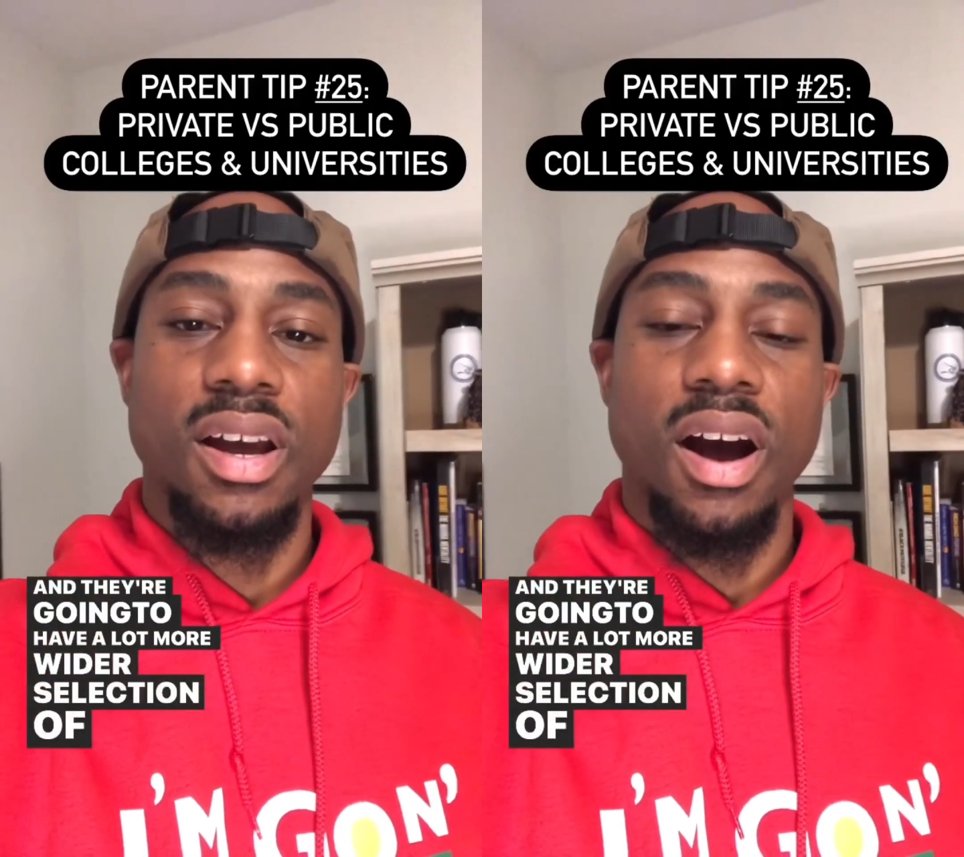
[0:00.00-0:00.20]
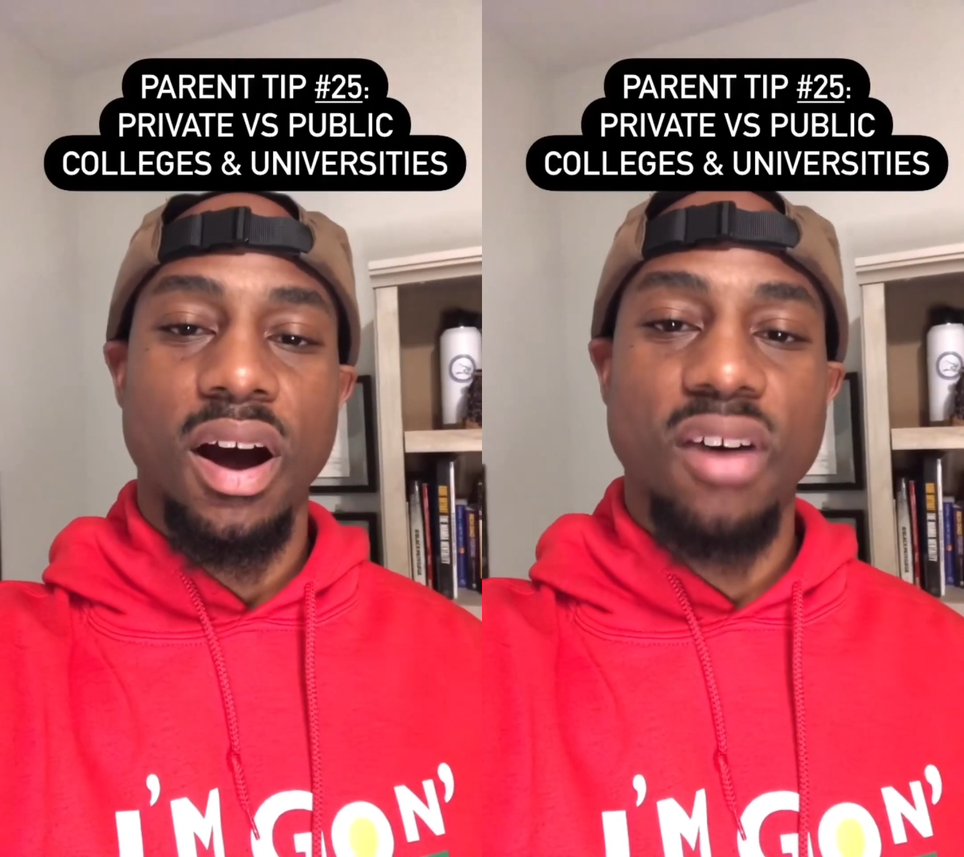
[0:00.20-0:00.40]

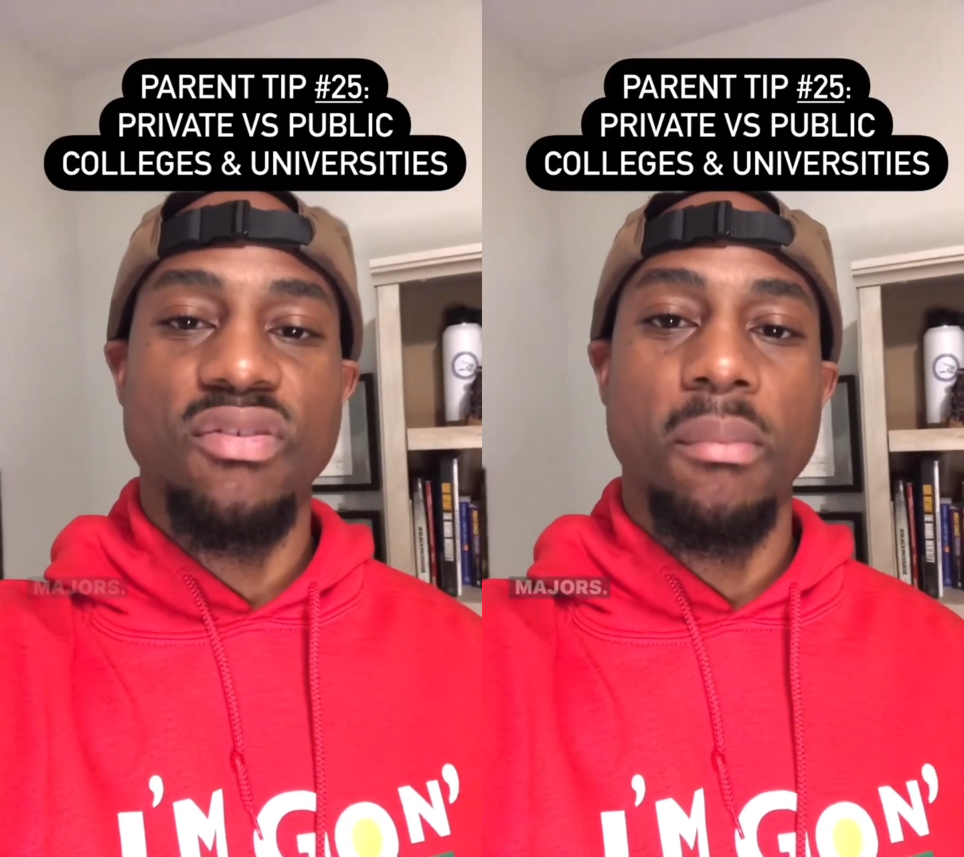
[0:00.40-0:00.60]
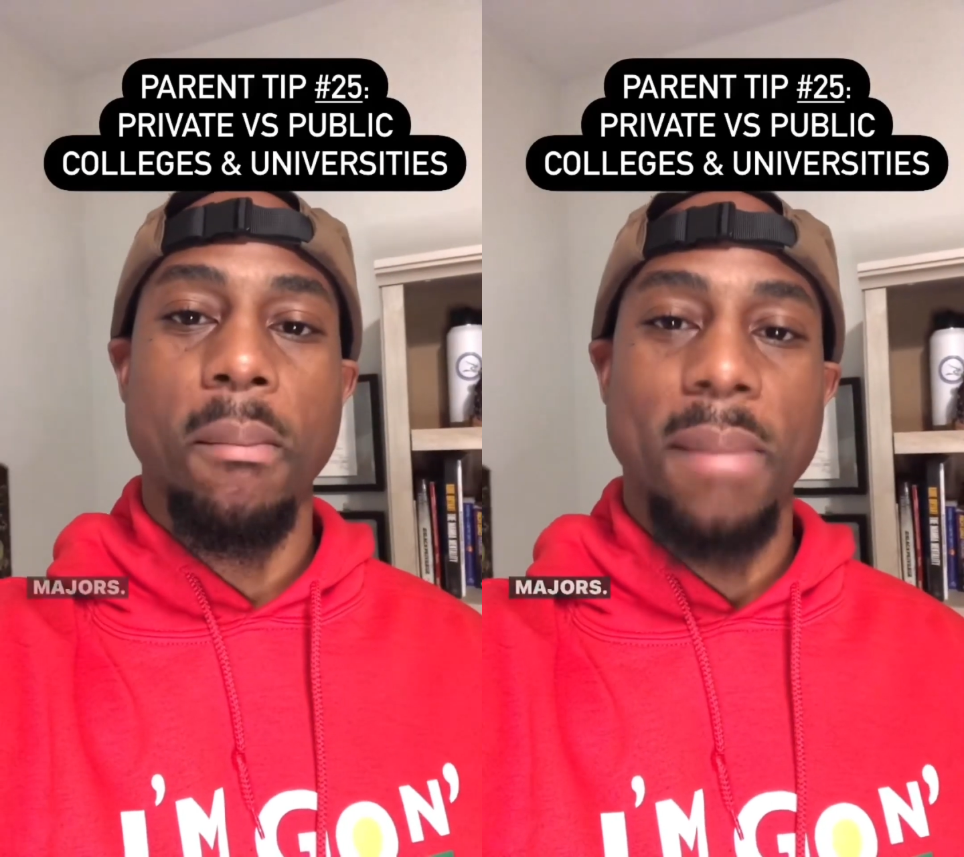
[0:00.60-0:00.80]
of
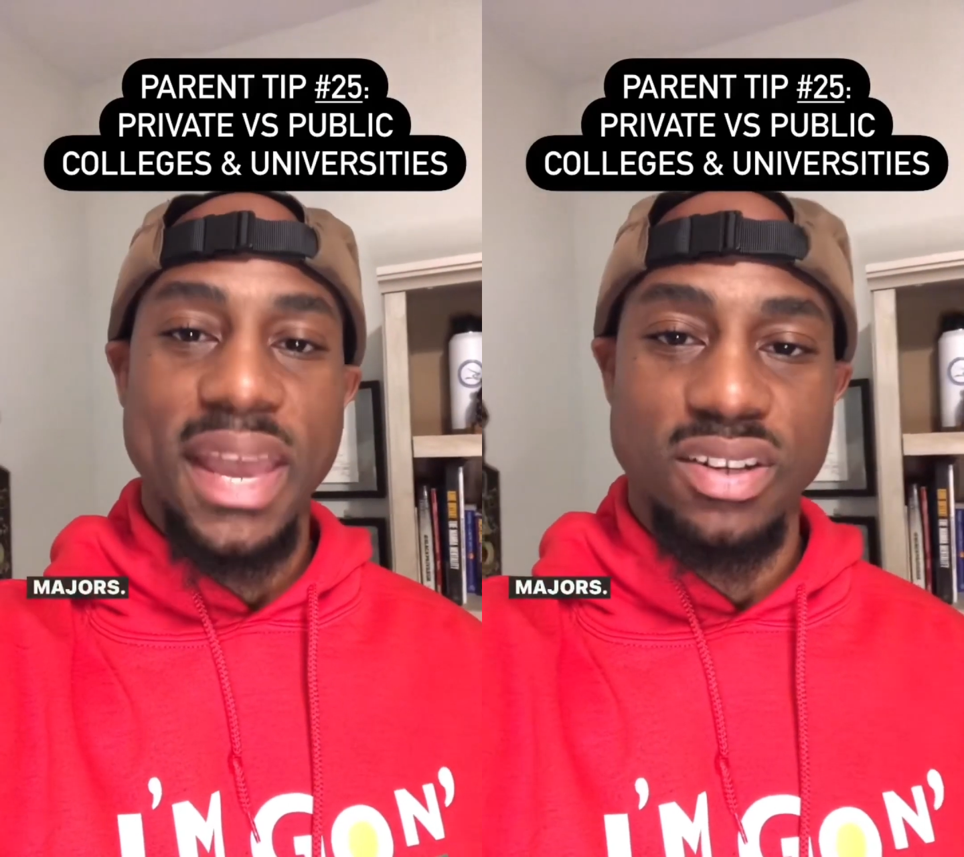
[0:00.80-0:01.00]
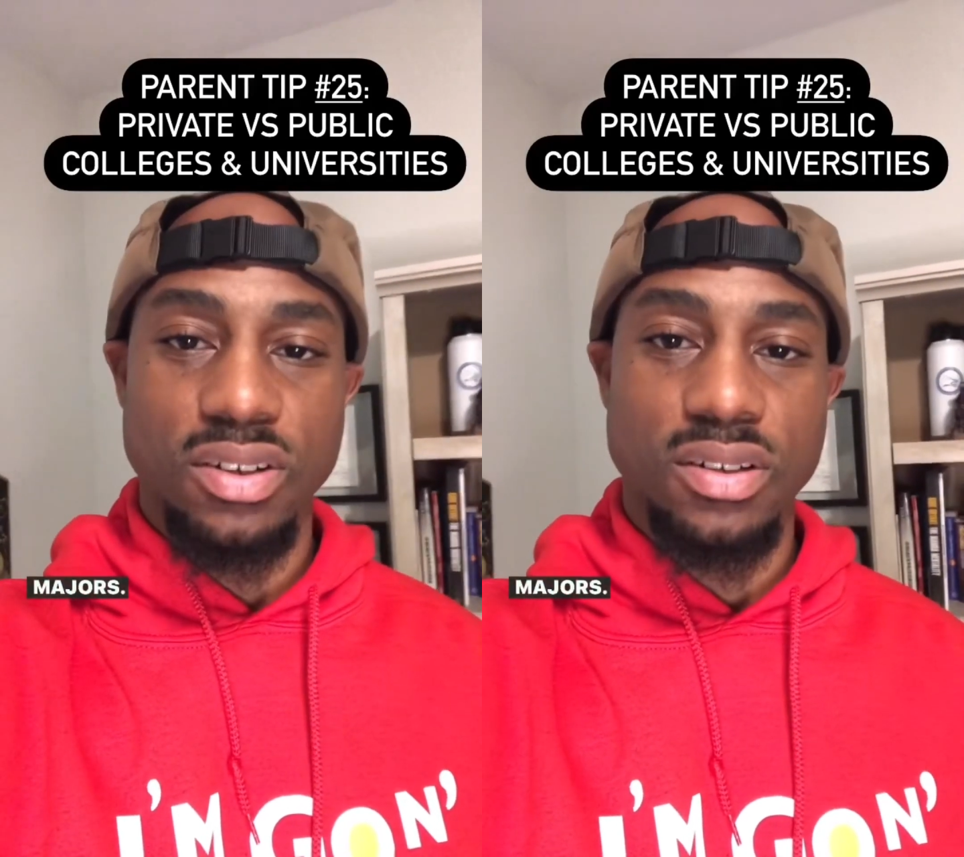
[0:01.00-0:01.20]

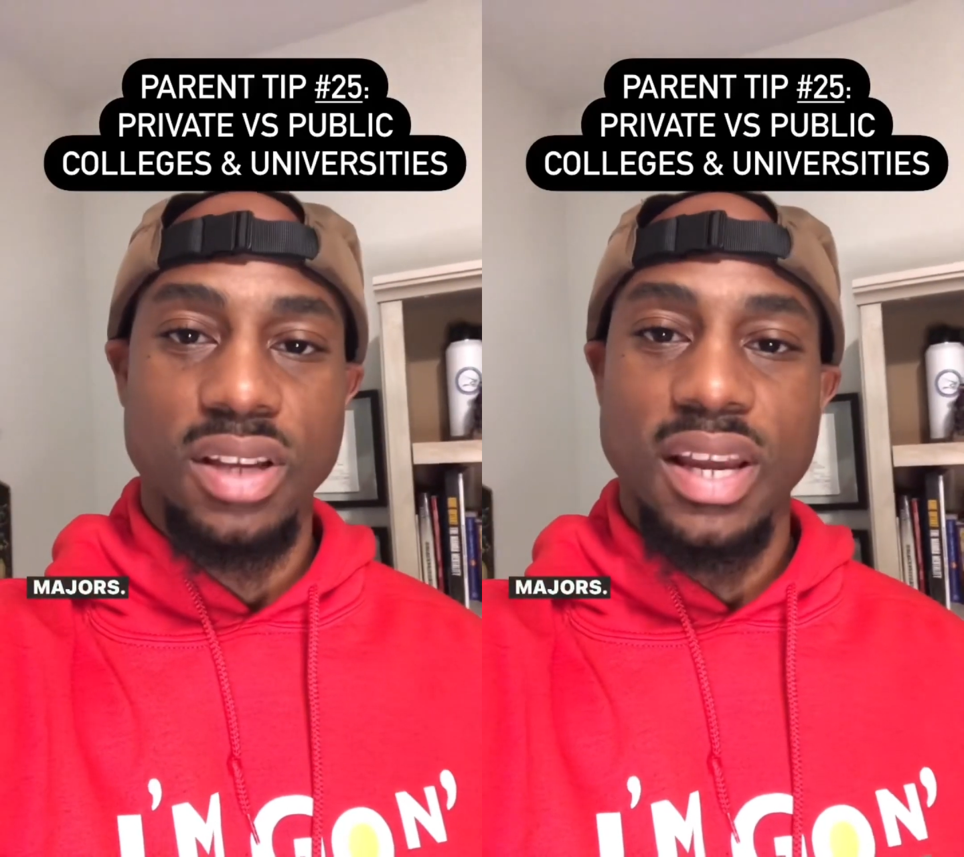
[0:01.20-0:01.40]
majors.